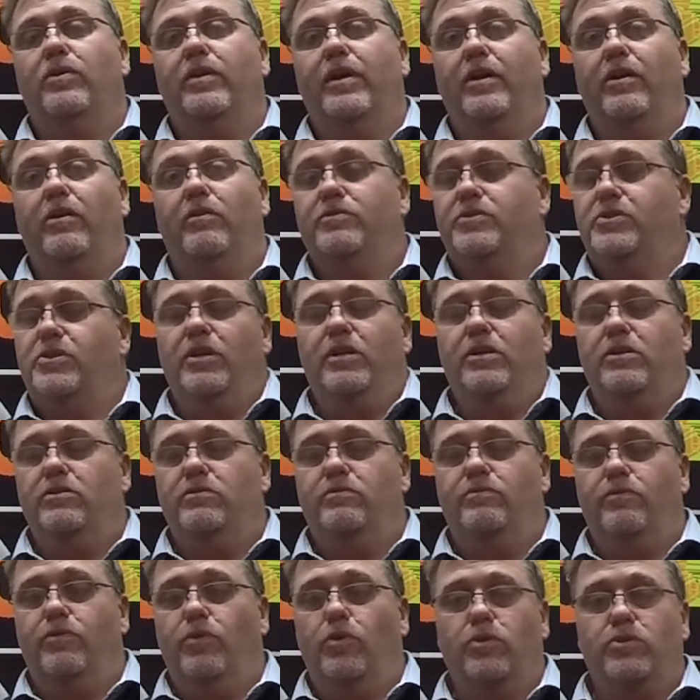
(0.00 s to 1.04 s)
and I've seen
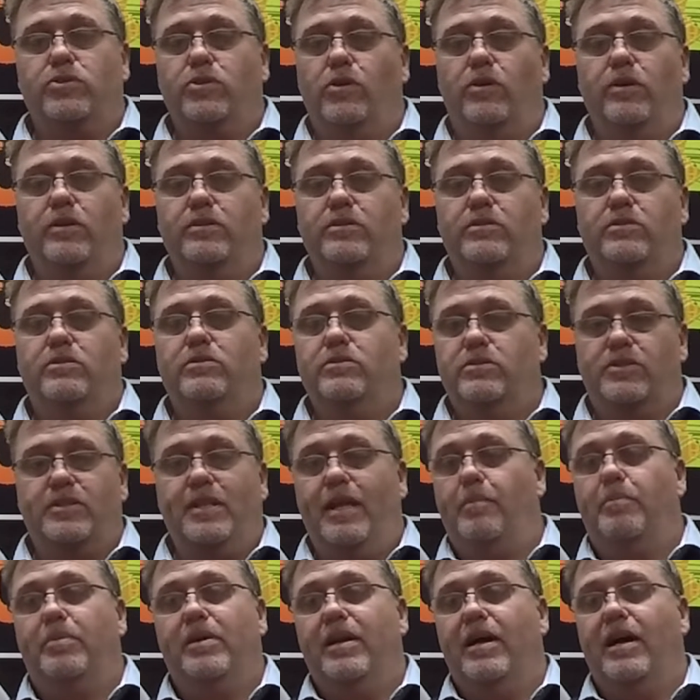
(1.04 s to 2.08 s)
fork tines
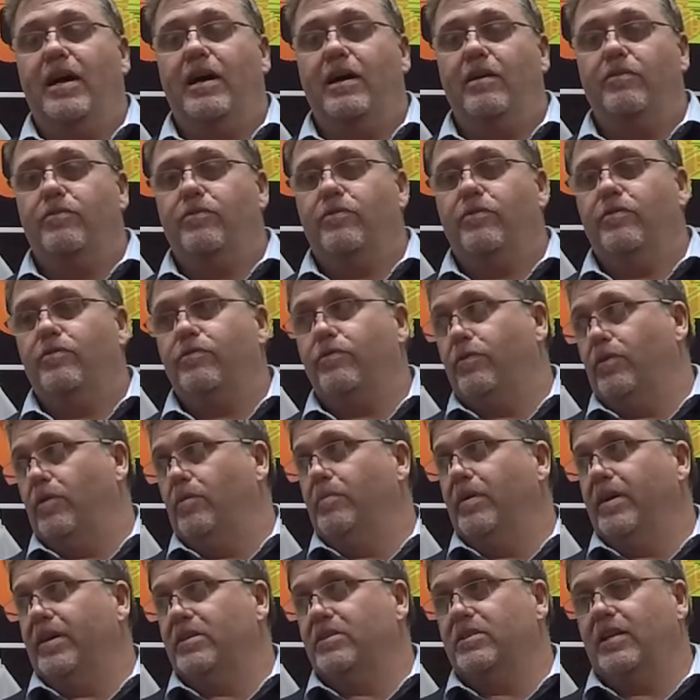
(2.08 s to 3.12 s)
snap in half from
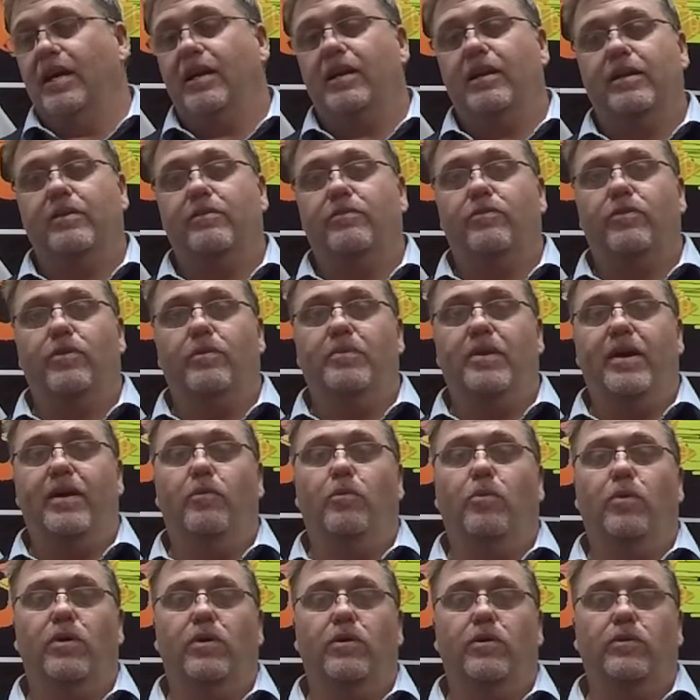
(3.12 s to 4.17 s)
that
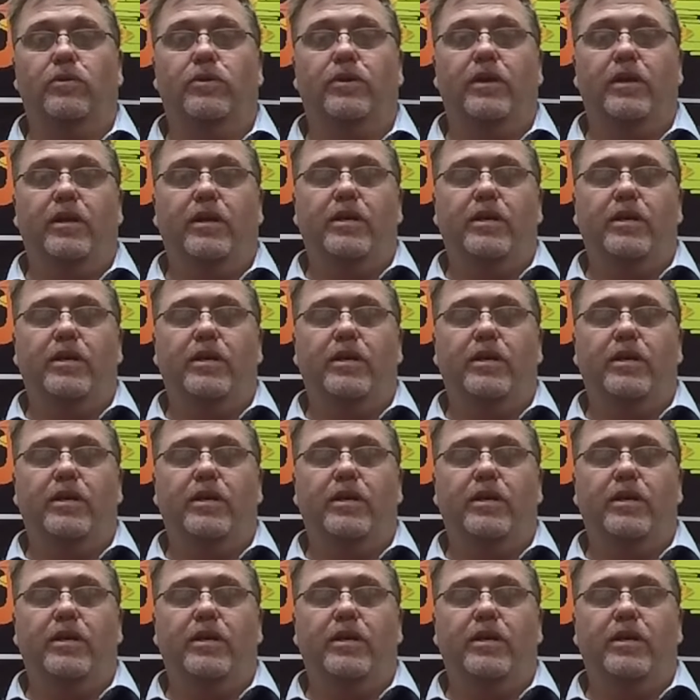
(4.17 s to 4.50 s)
weld.